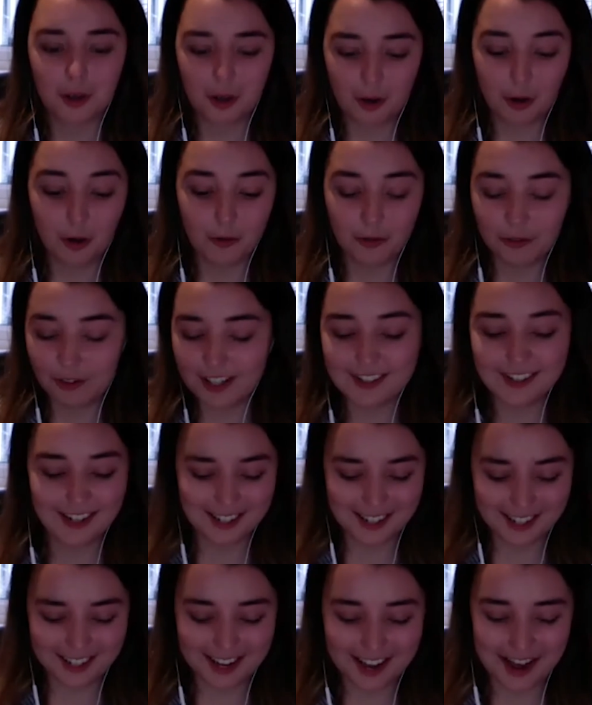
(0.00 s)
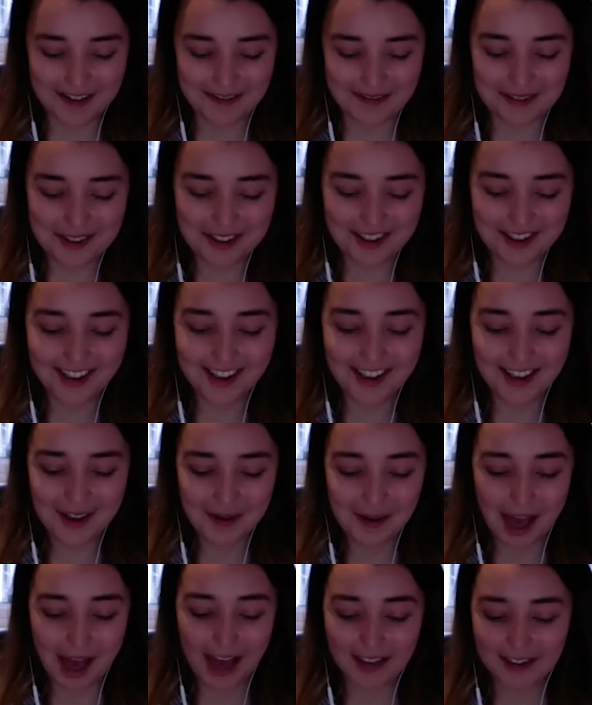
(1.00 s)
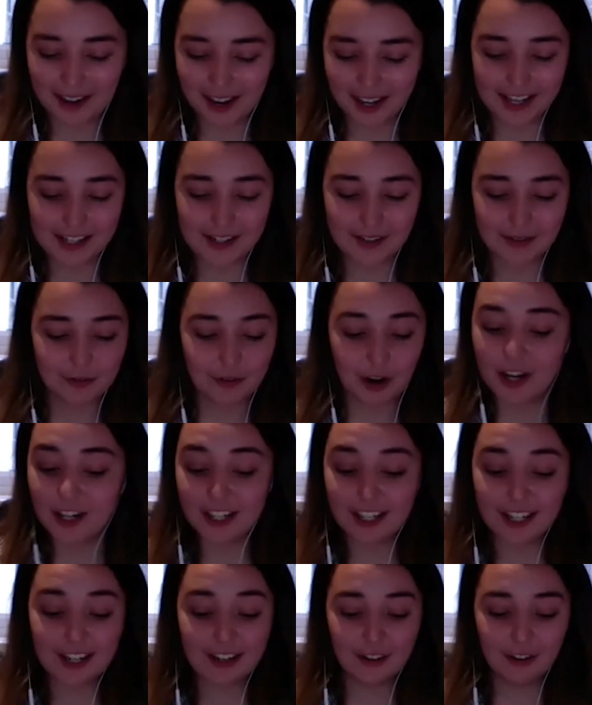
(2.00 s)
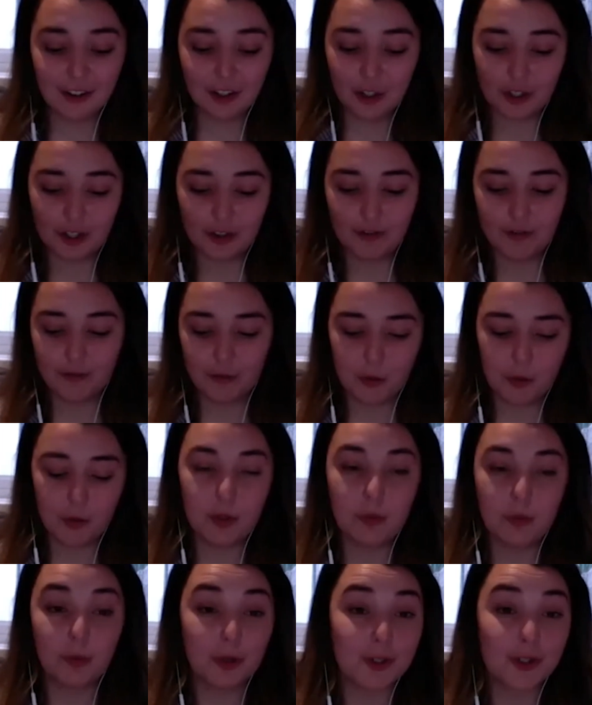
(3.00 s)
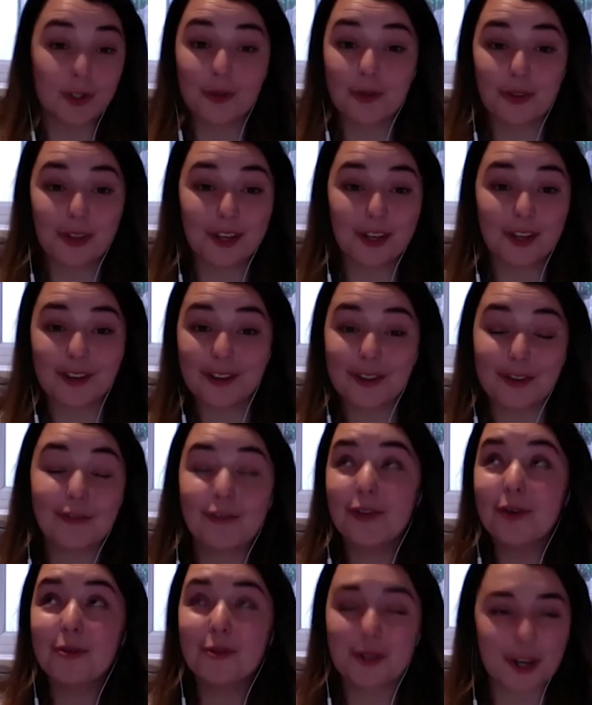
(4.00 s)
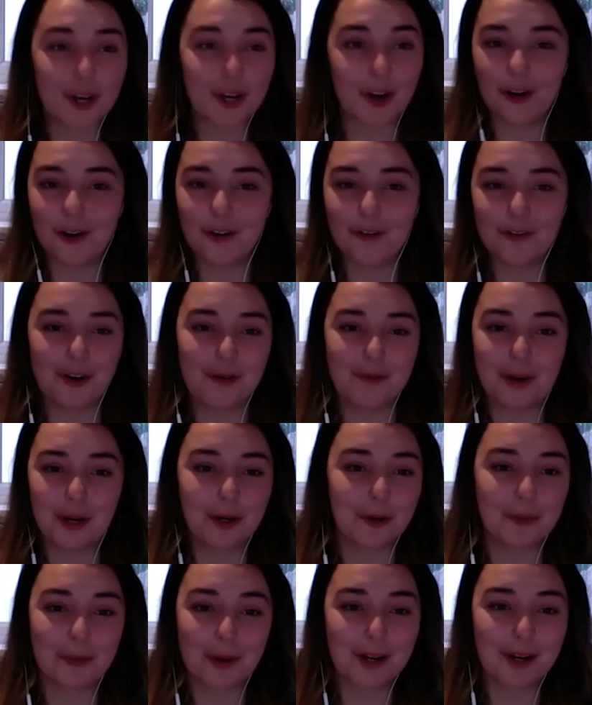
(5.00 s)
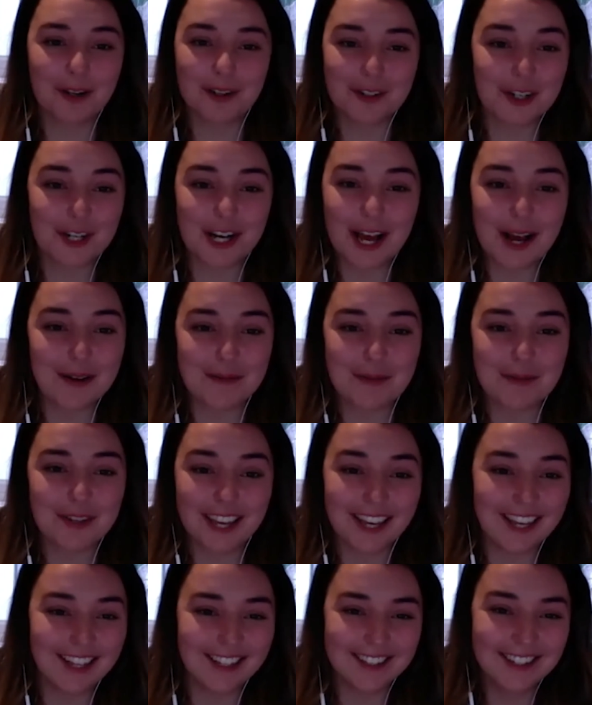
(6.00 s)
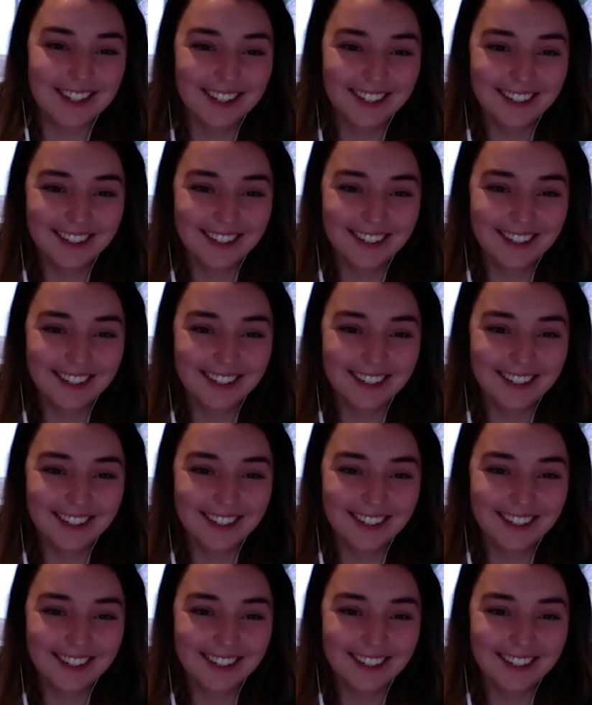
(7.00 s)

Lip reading: Oh, fascinating. And I guess finally, looking forward, what do you think the future of a microbiology lab is?